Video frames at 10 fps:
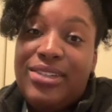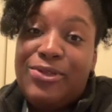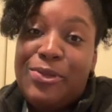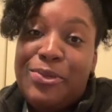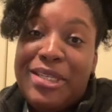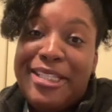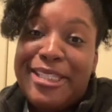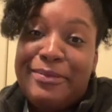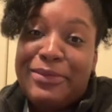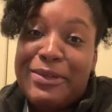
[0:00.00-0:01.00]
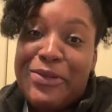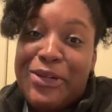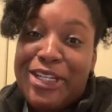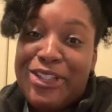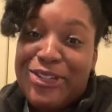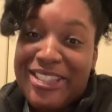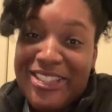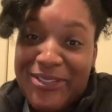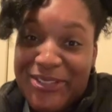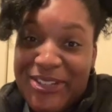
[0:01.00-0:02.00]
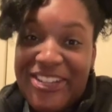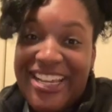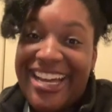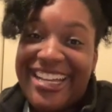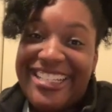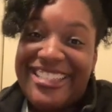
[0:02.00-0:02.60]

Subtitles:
will be something more interesting for you guys.